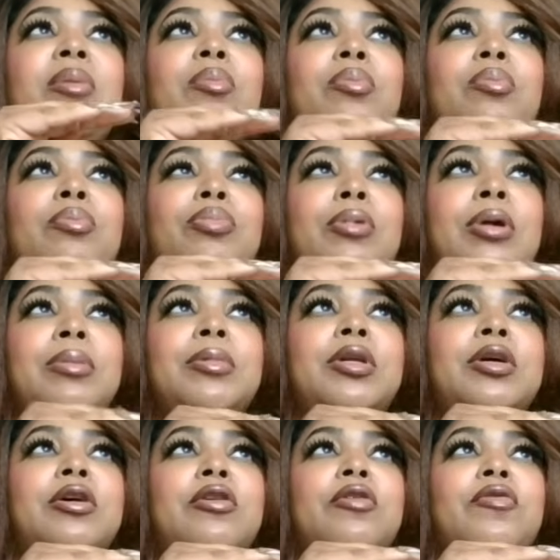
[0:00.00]

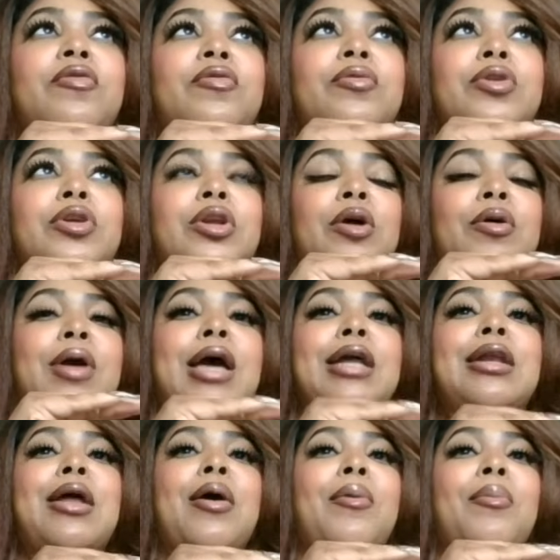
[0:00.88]
primitive,
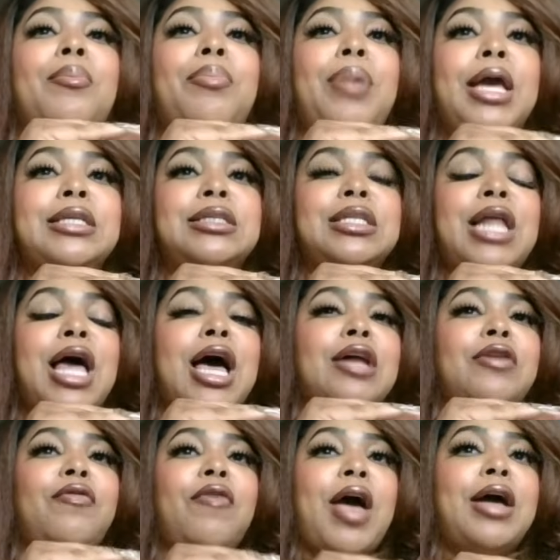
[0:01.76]
kind of
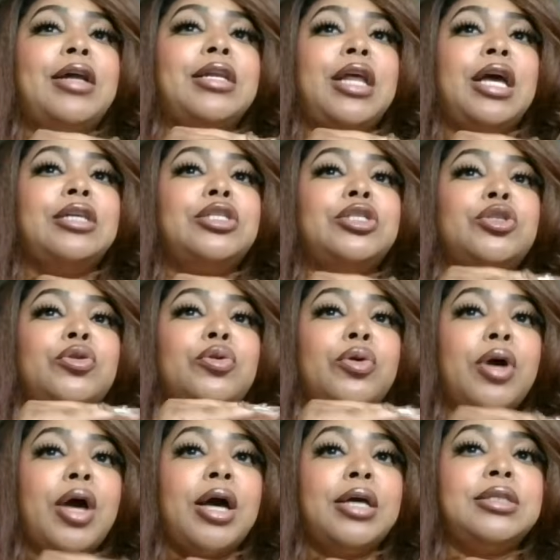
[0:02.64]
baseline foundational
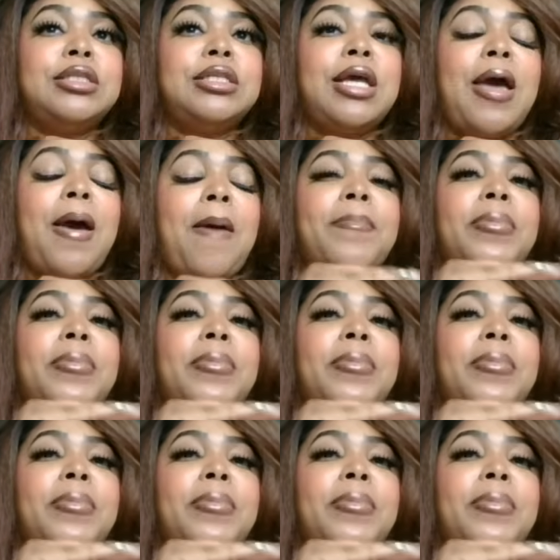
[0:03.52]
concept.